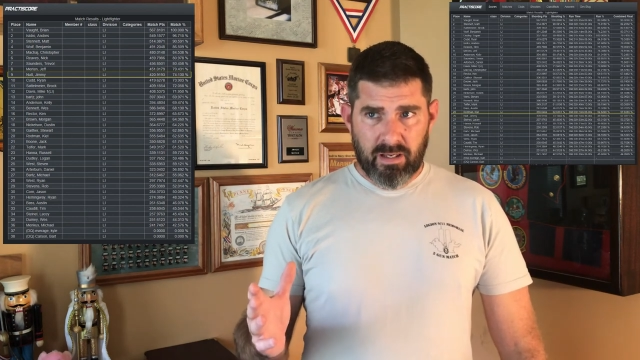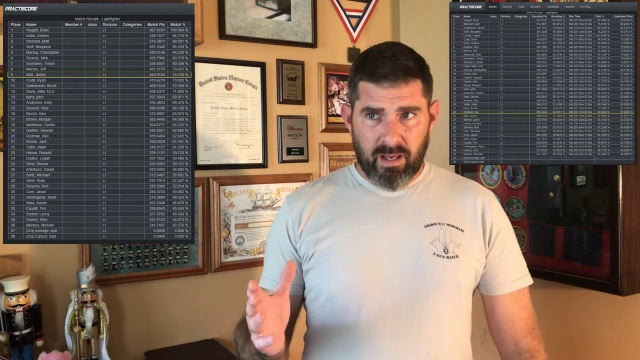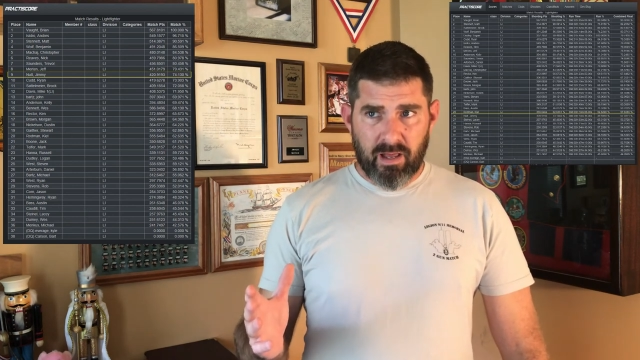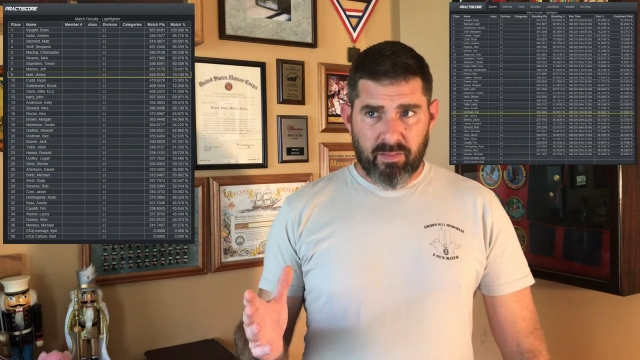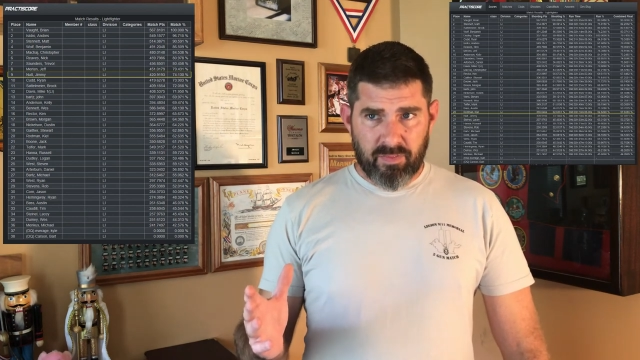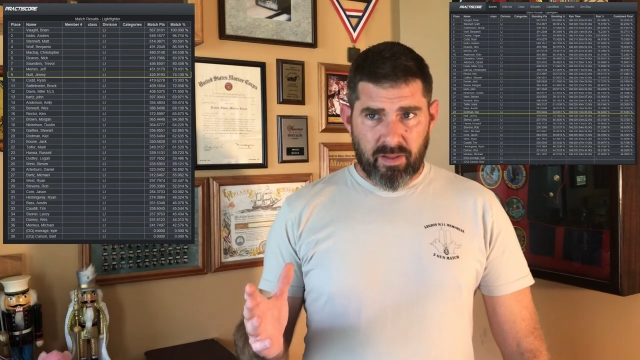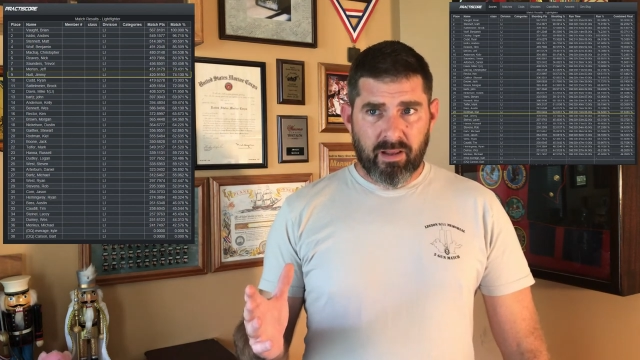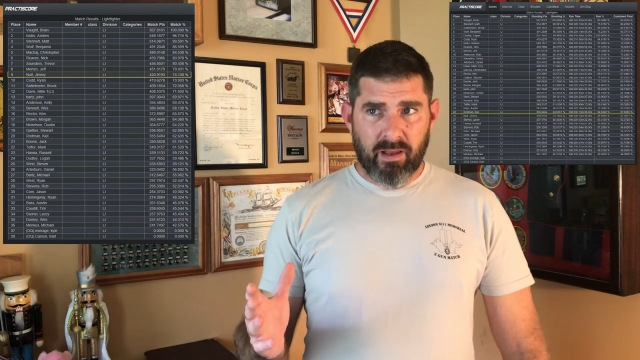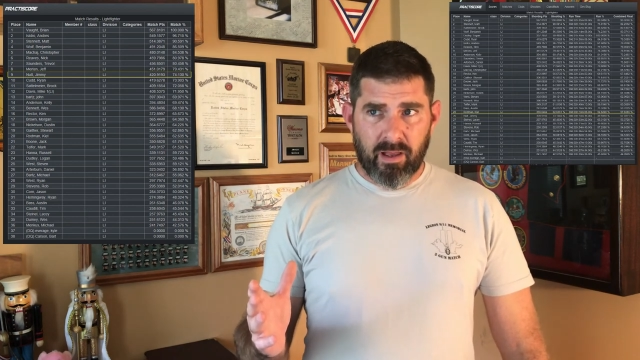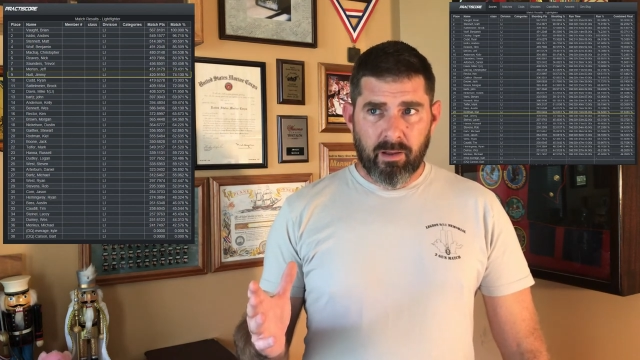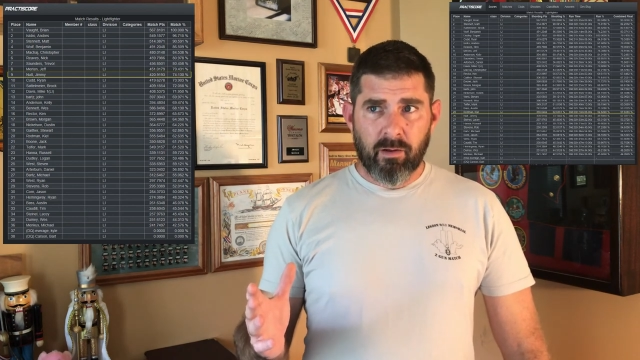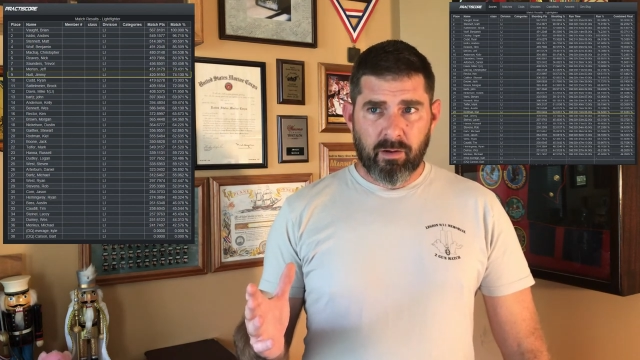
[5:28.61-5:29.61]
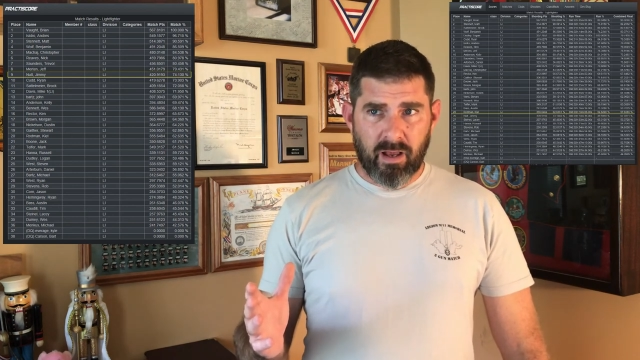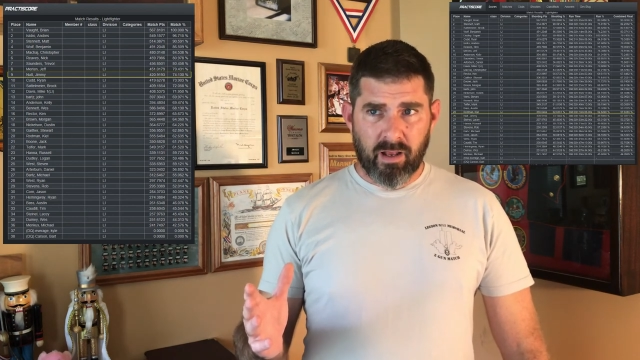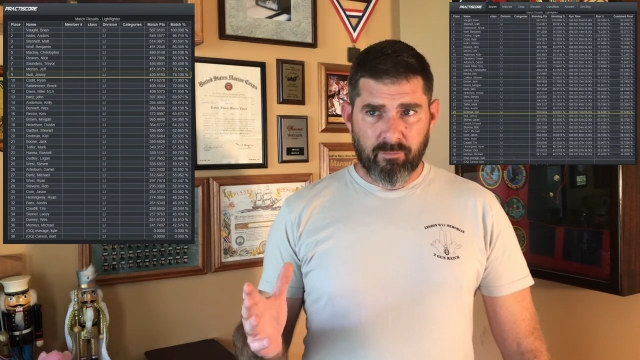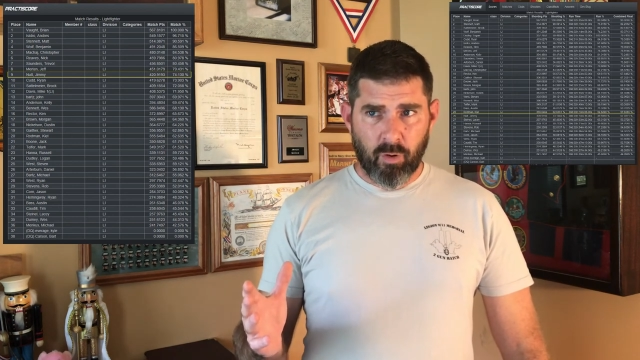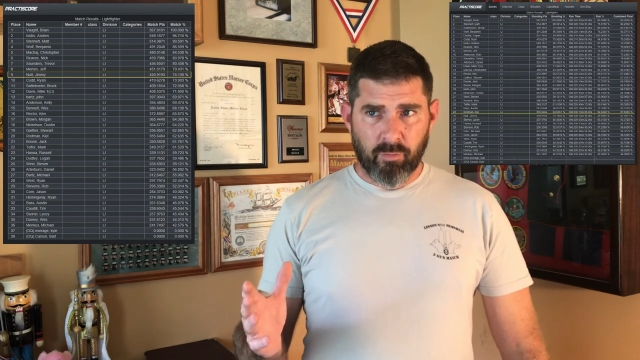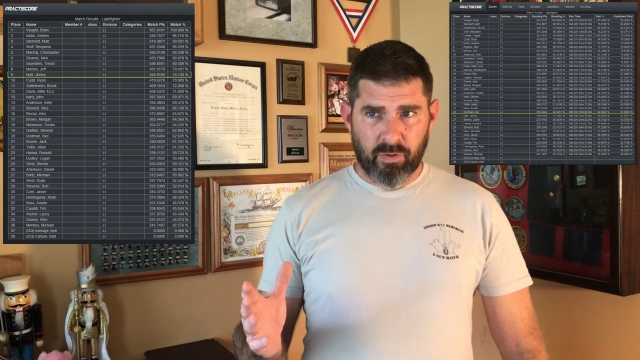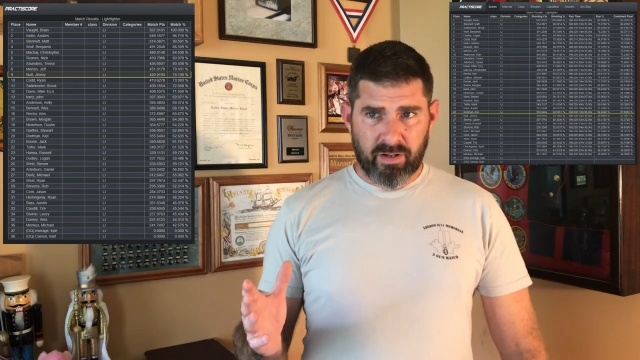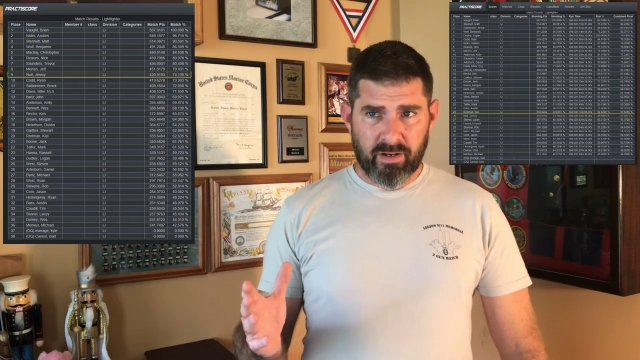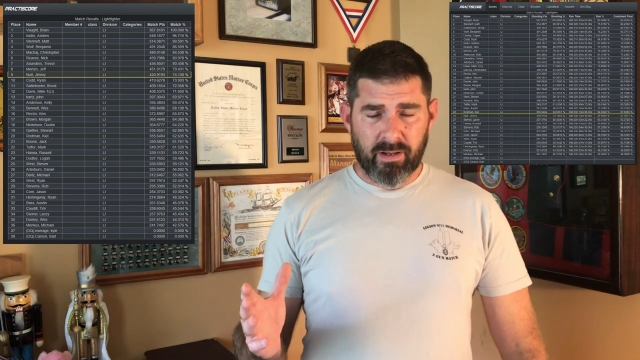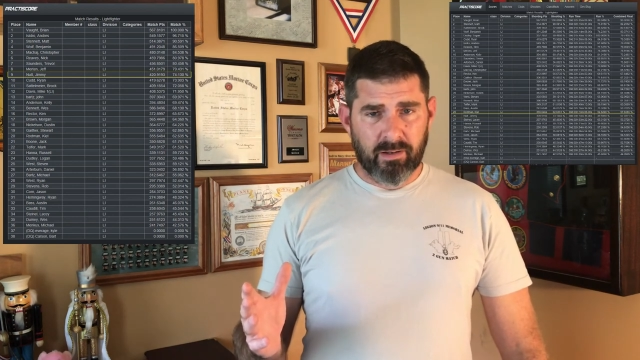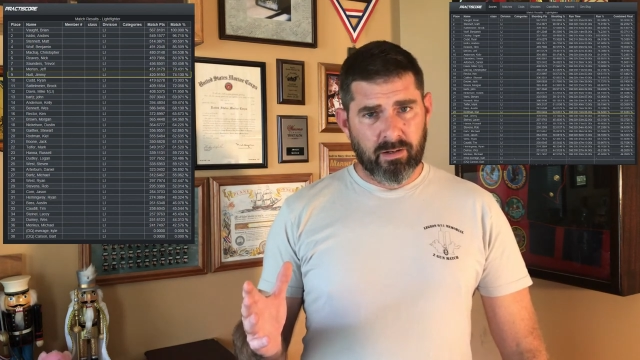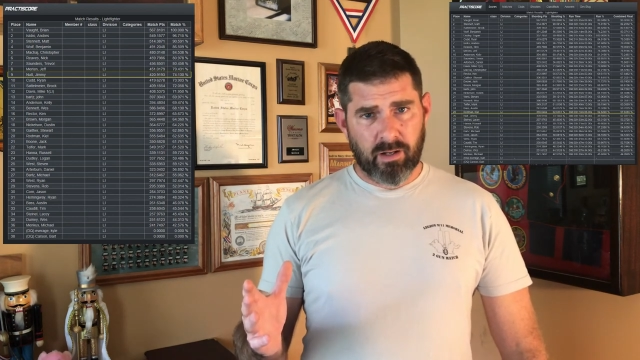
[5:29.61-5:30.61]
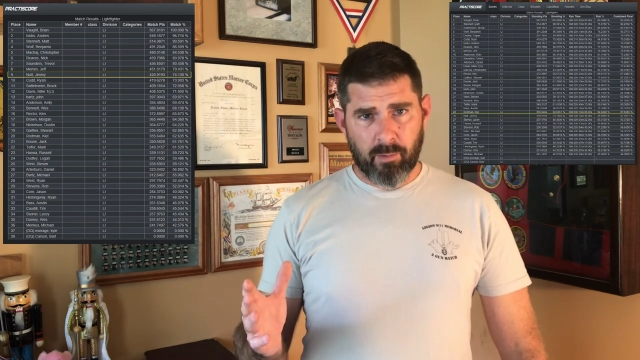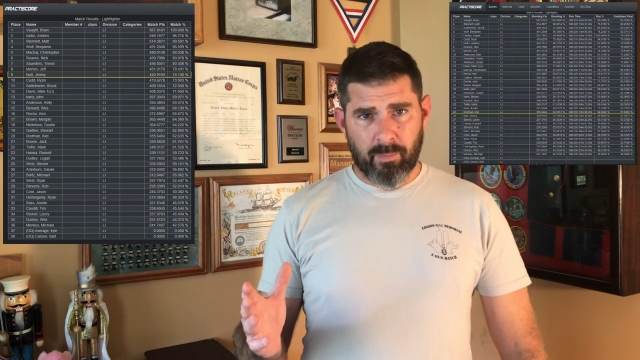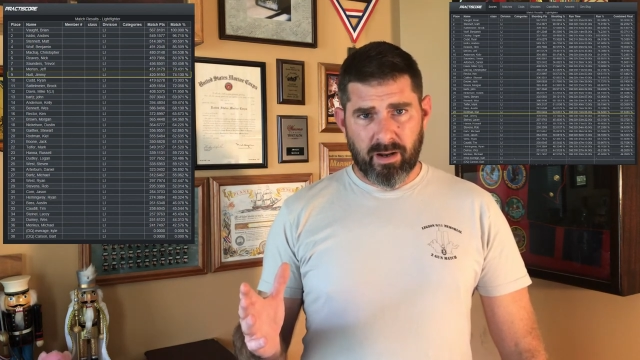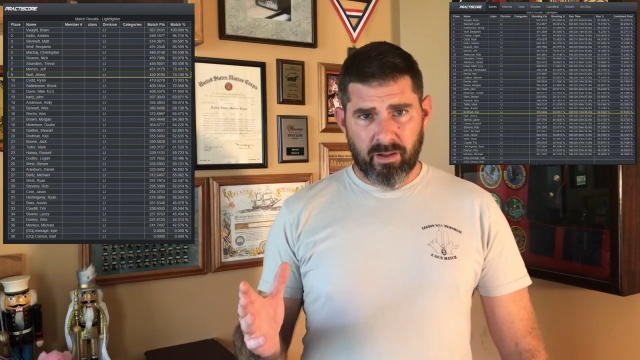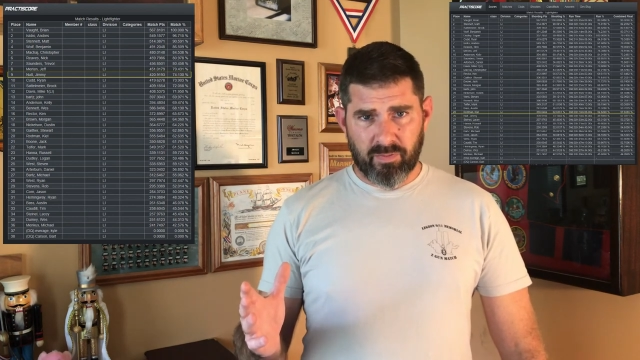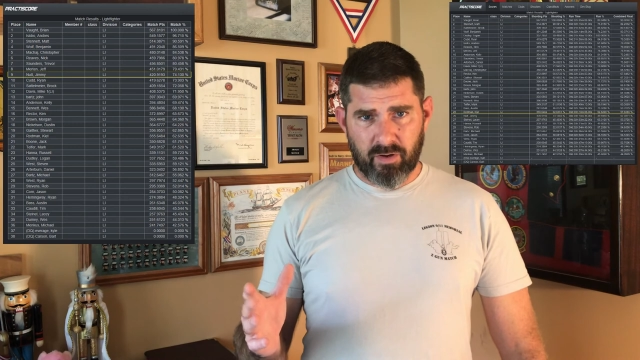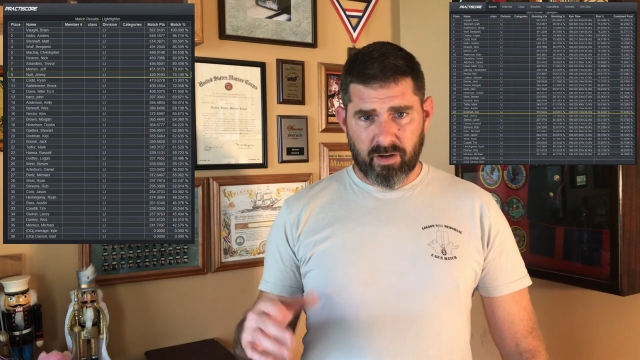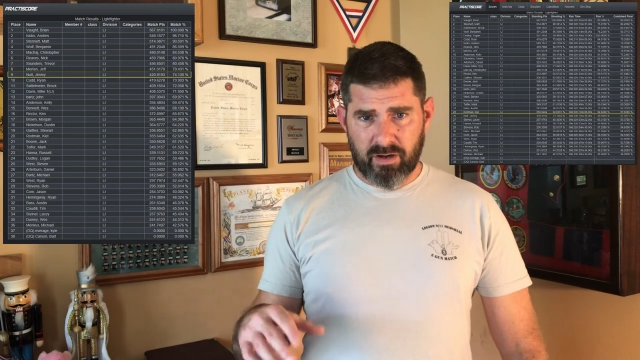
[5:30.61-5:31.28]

I think I kind of overdid it coming out there,